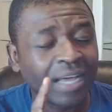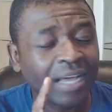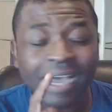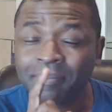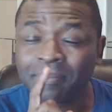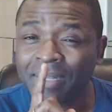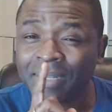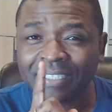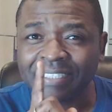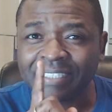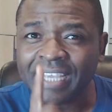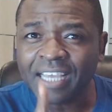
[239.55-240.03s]

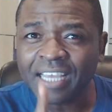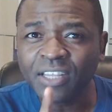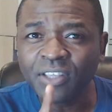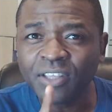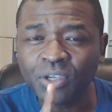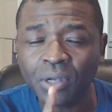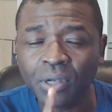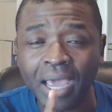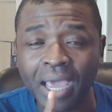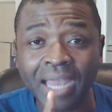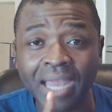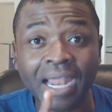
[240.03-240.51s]
I'm not
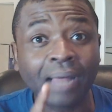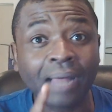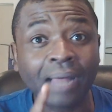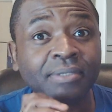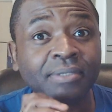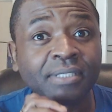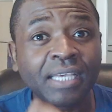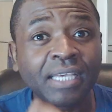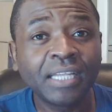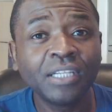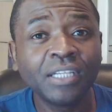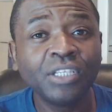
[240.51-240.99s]
telling you that.
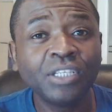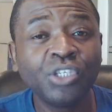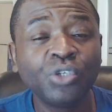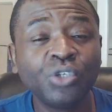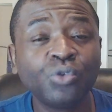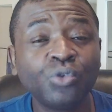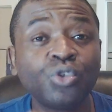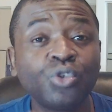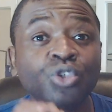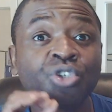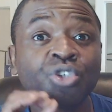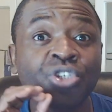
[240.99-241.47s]
telling you to